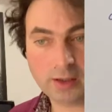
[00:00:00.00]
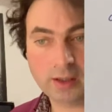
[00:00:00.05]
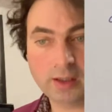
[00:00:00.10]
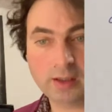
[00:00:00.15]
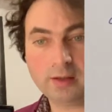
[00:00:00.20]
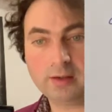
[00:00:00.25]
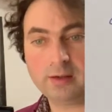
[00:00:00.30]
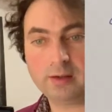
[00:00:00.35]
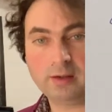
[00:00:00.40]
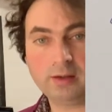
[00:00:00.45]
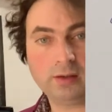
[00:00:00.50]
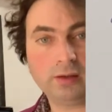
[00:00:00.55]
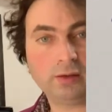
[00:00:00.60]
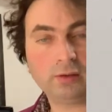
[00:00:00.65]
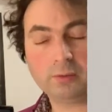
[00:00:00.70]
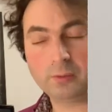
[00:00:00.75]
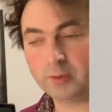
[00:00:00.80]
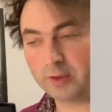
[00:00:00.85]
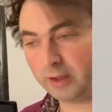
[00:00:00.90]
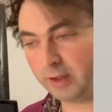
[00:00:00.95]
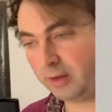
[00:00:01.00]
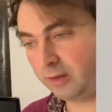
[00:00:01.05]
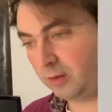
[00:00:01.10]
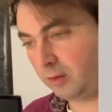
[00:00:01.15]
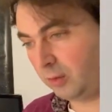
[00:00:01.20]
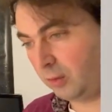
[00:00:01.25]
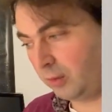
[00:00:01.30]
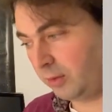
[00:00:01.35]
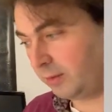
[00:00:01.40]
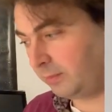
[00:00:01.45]
in the way you
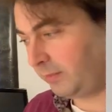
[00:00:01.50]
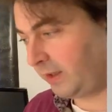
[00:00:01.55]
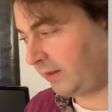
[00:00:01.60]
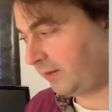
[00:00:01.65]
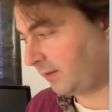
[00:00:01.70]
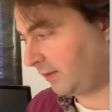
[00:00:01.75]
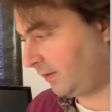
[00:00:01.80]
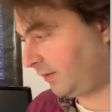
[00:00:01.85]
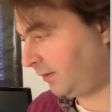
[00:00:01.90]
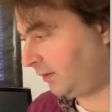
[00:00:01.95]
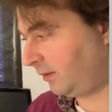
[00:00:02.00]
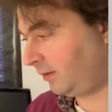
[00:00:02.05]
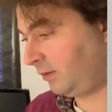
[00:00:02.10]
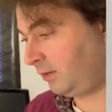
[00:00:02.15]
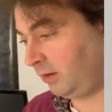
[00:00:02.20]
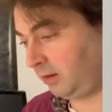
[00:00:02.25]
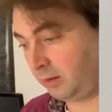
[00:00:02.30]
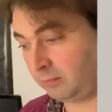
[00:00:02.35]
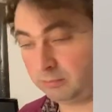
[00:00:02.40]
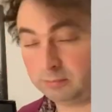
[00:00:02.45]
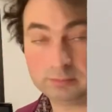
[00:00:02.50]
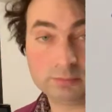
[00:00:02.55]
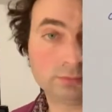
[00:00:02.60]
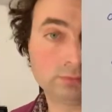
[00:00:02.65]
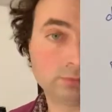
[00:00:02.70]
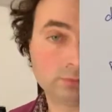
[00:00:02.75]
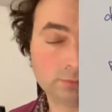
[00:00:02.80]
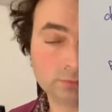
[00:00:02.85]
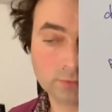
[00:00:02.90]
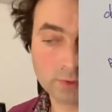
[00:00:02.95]
do the method.
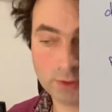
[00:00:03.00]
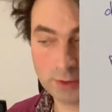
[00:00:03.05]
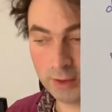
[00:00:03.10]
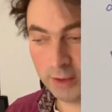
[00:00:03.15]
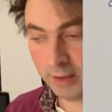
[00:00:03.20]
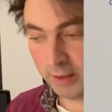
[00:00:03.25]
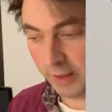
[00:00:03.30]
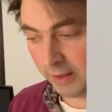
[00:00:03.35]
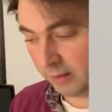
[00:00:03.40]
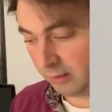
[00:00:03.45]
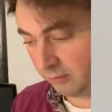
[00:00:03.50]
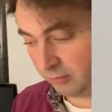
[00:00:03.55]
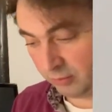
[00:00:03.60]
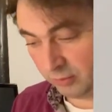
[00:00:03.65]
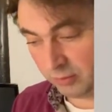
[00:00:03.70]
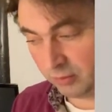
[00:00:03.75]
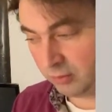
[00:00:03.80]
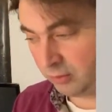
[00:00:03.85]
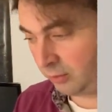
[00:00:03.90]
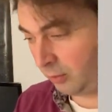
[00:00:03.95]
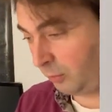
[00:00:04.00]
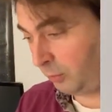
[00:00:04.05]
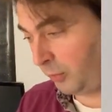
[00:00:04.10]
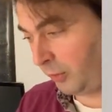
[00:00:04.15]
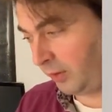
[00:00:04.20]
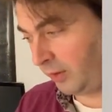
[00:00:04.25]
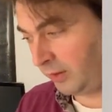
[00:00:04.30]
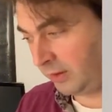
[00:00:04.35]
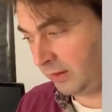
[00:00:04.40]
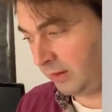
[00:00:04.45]
At some
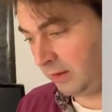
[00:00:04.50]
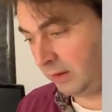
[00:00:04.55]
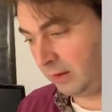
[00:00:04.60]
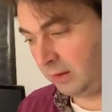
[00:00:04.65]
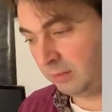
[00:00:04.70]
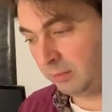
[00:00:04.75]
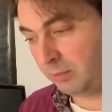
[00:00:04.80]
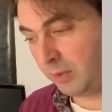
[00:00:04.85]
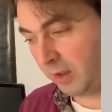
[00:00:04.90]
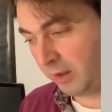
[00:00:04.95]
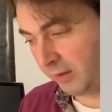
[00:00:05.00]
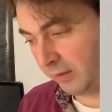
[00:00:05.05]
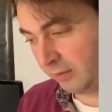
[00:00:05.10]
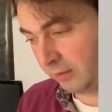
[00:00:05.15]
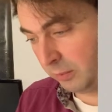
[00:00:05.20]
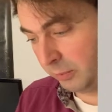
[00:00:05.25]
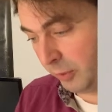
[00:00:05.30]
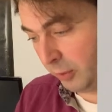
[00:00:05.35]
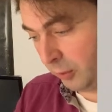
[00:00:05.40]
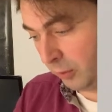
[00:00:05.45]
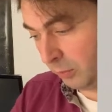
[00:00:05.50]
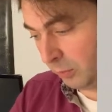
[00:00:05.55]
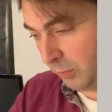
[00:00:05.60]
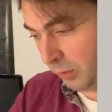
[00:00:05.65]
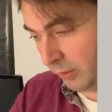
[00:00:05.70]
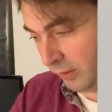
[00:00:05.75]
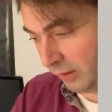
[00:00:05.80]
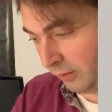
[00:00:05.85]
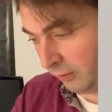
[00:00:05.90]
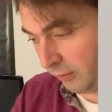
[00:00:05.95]
point, the math will become
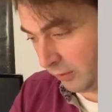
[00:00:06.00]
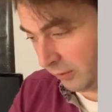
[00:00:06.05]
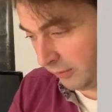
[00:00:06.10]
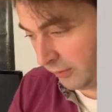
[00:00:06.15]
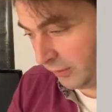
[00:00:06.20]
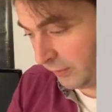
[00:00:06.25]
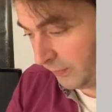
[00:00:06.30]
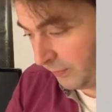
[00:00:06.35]
more involved.